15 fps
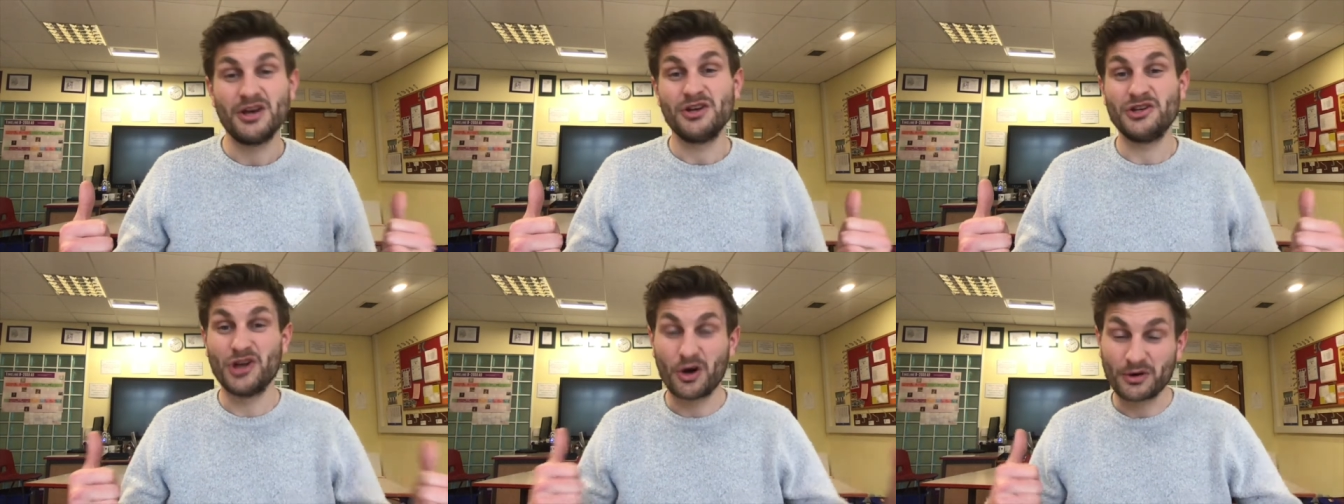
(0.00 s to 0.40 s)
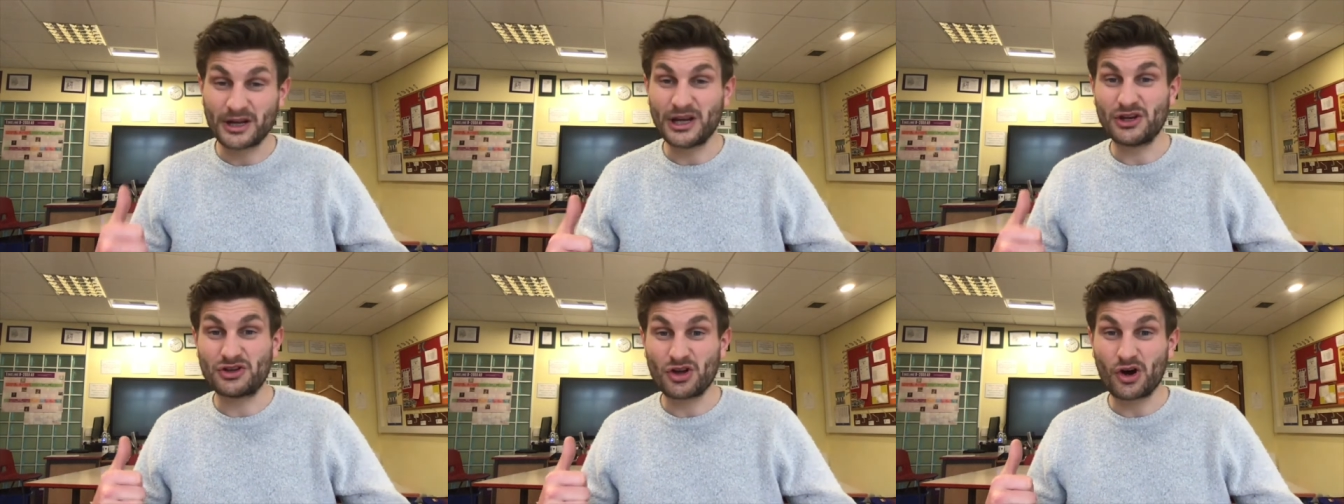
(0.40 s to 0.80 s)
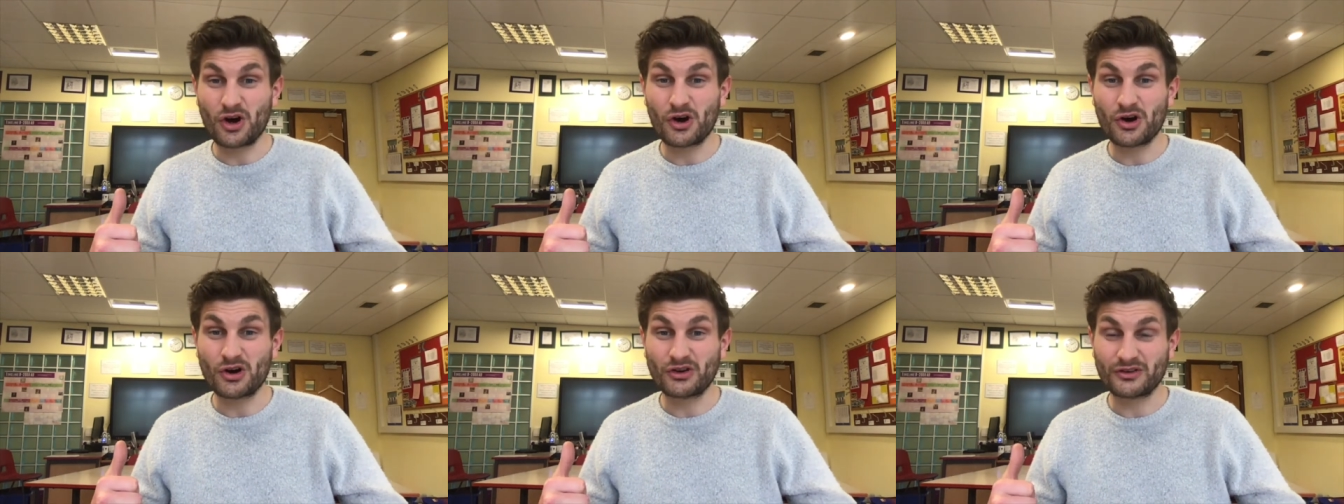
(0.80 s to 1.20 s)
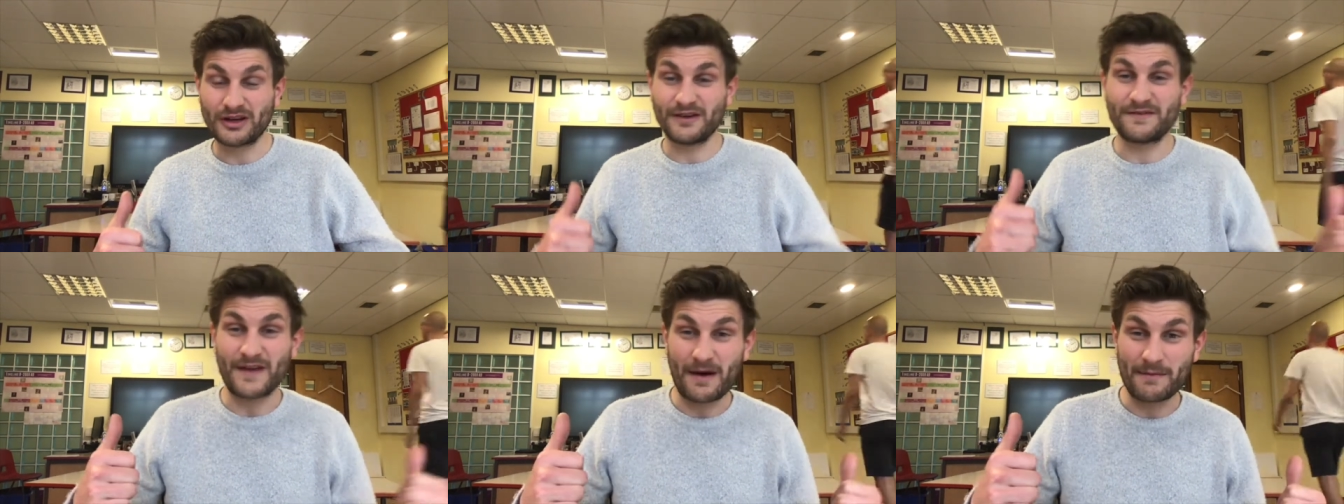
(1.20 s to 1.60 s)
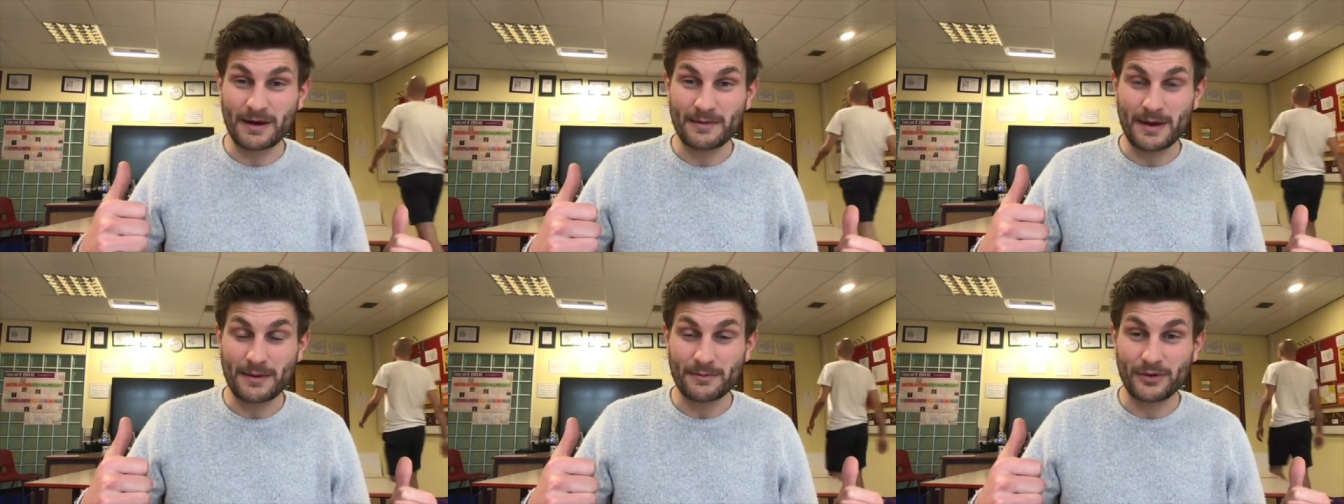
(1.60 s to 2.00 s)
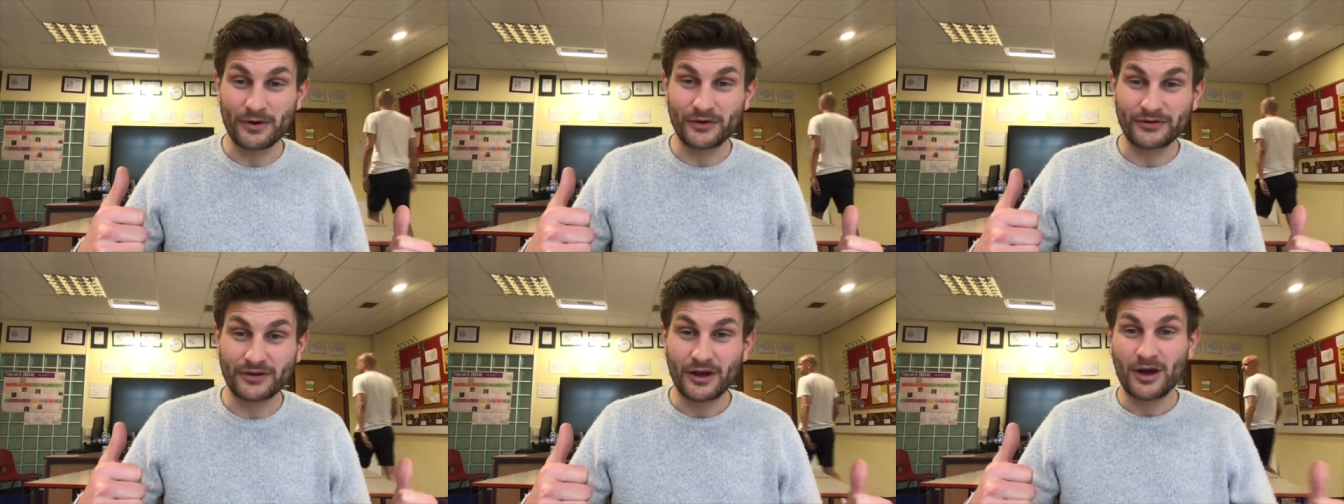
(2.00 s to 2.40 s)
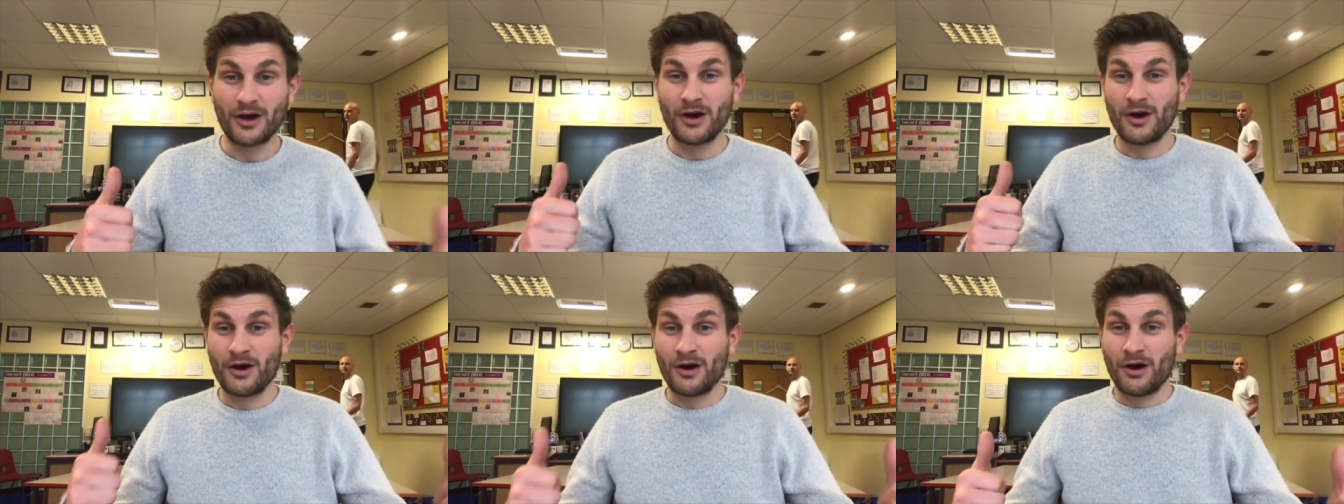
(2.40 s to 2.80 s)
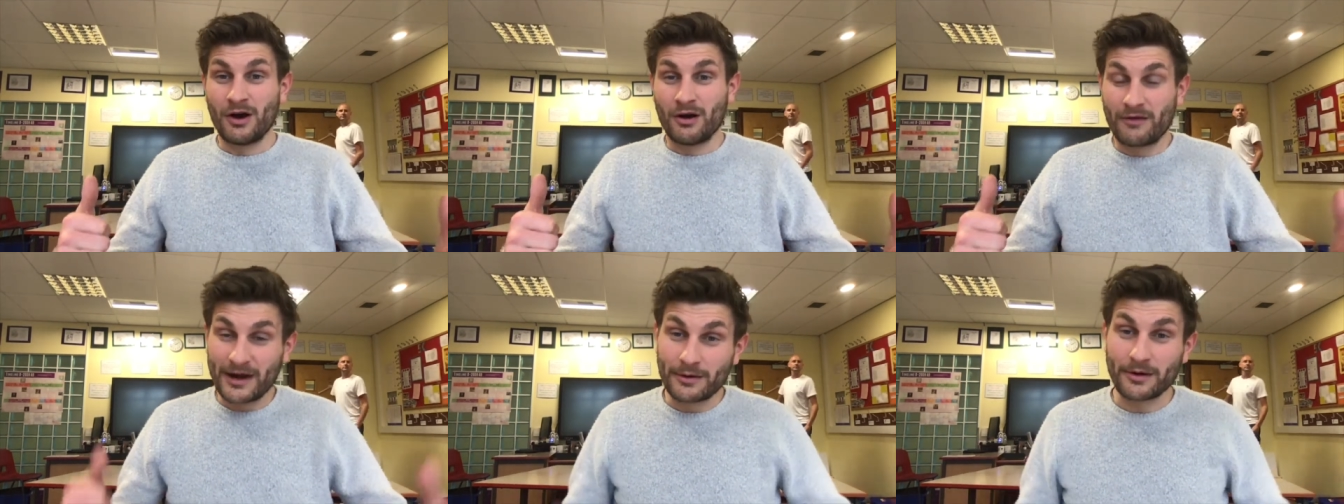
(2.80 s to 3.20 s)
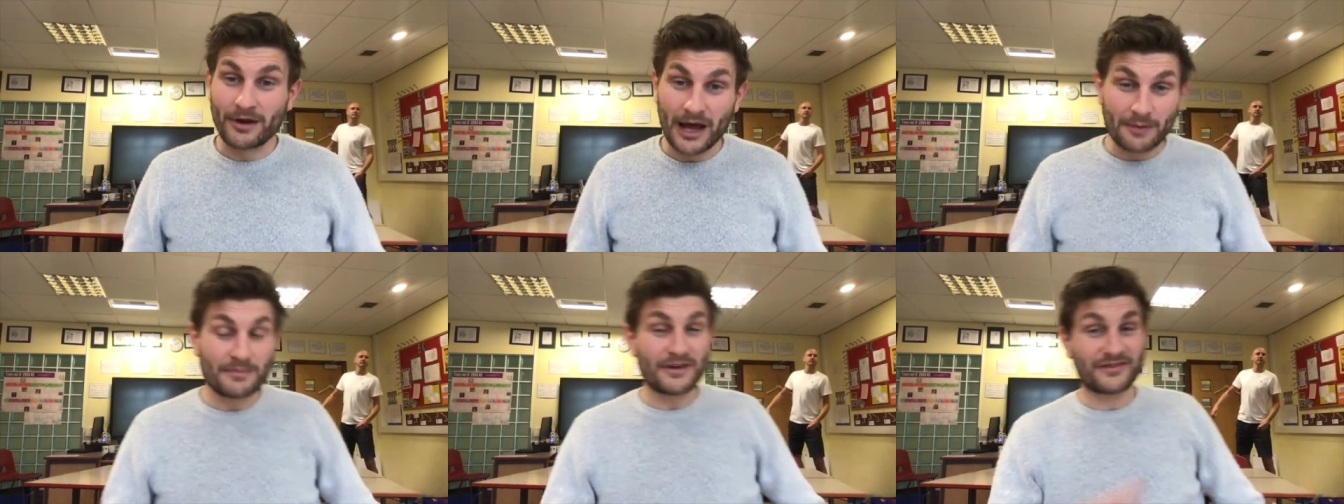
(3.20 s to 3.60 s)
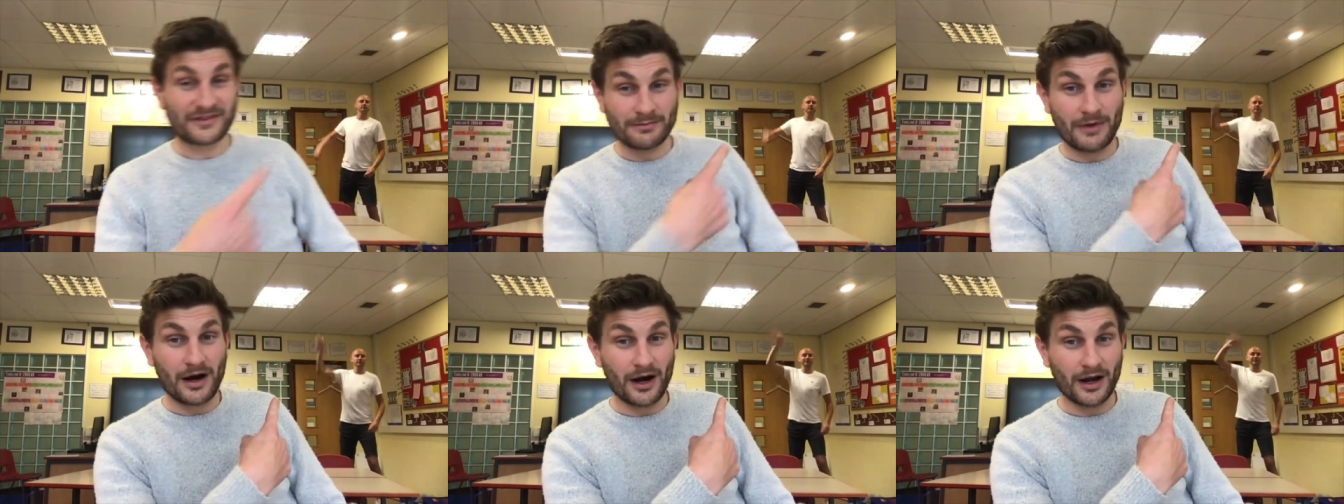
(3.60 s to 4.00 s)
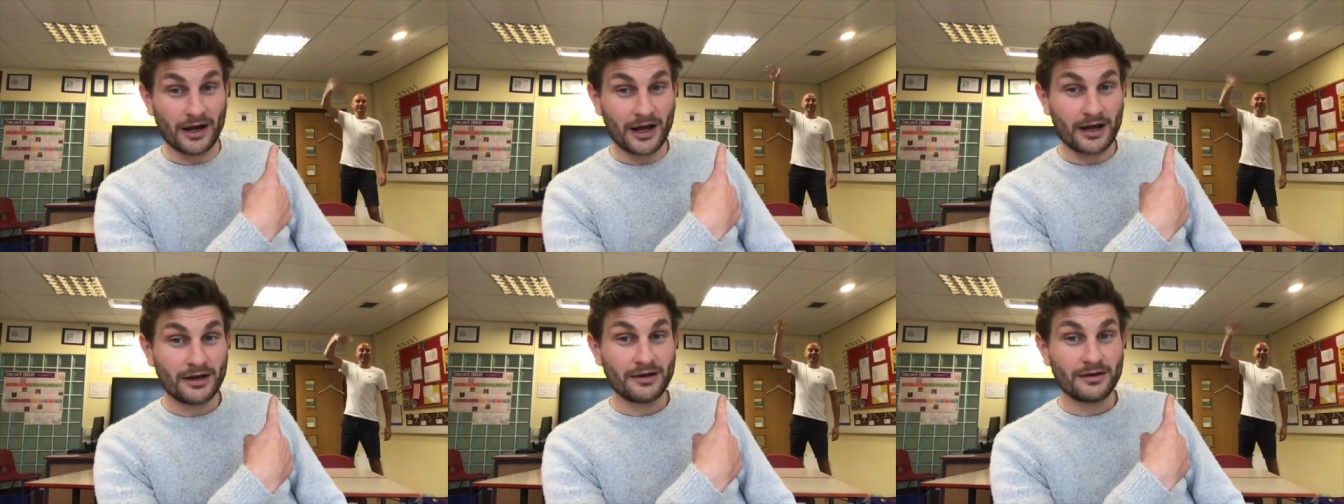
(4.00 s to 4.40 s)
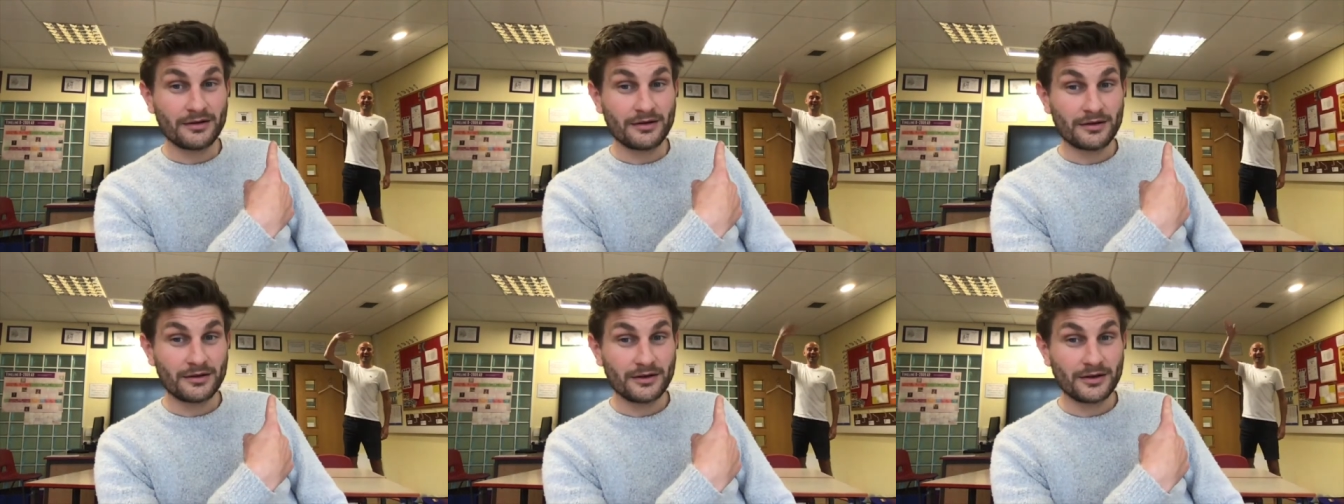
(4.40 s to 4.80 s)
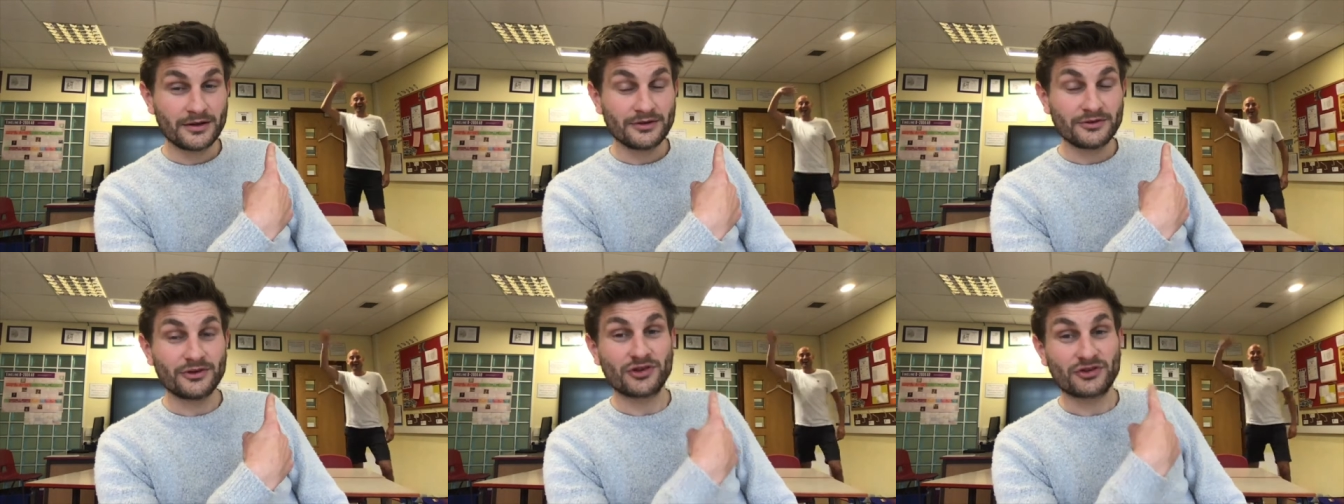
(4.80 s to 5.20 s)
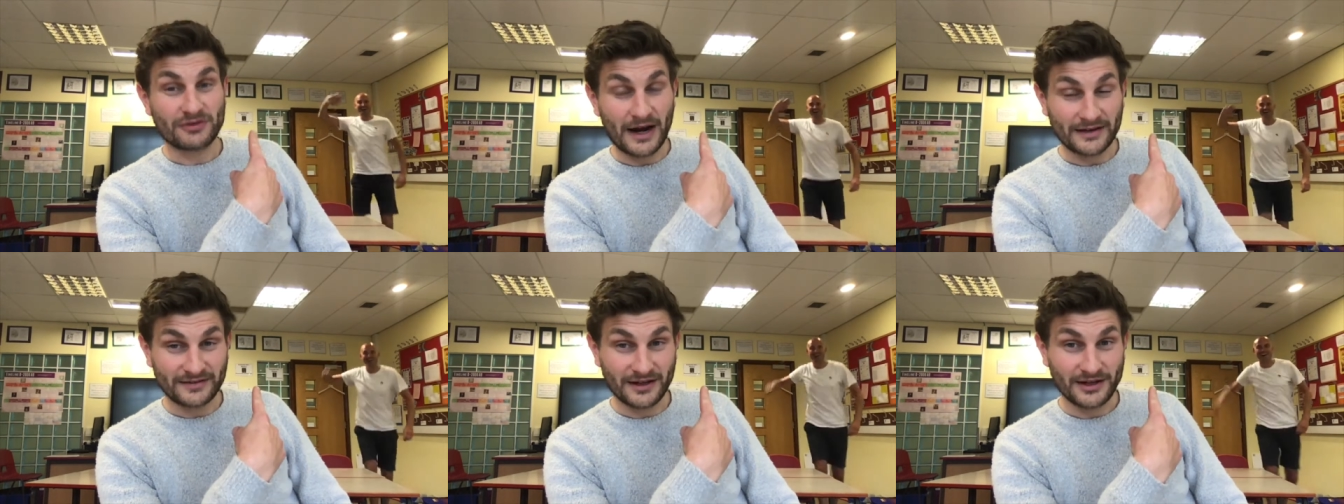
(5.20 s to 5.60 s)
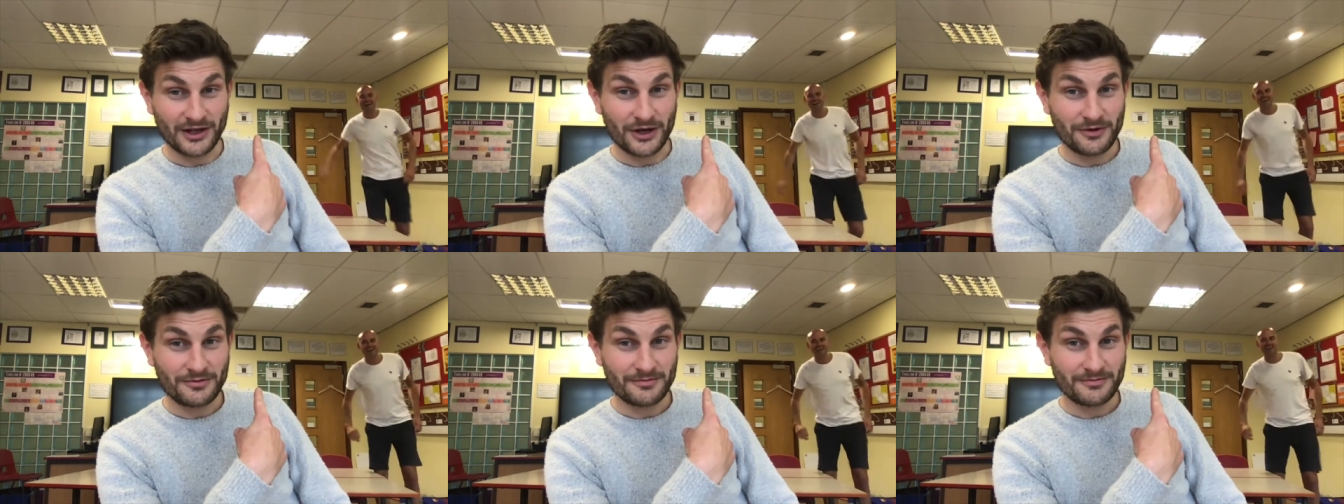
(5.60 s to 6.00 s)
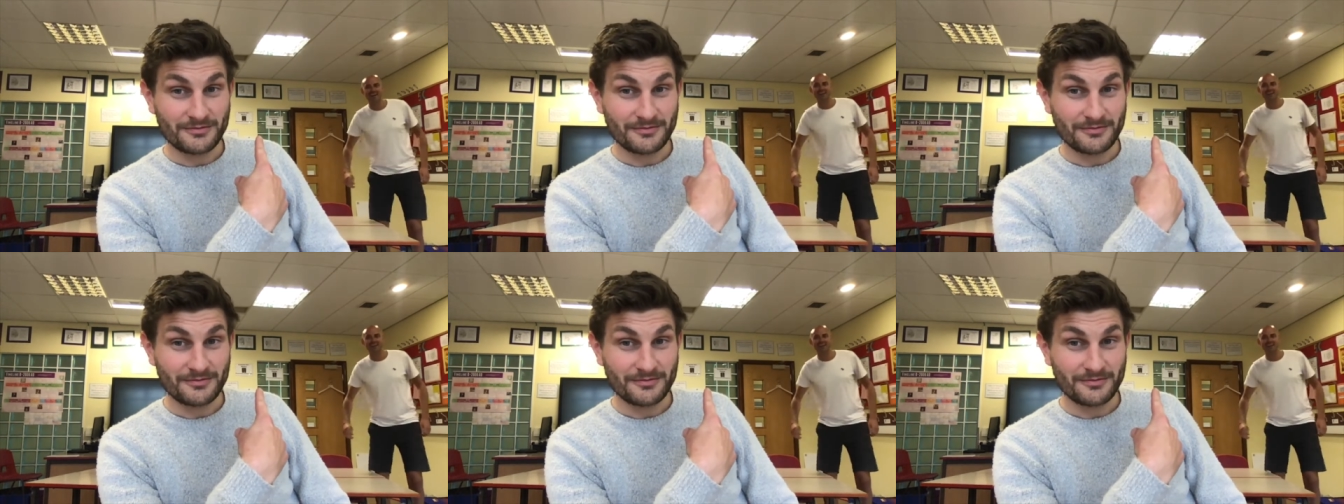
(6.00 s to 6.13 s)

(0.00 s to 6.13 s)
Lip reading: You don't want any dogs, any family members, or anyone like Mr. Marler distracting you.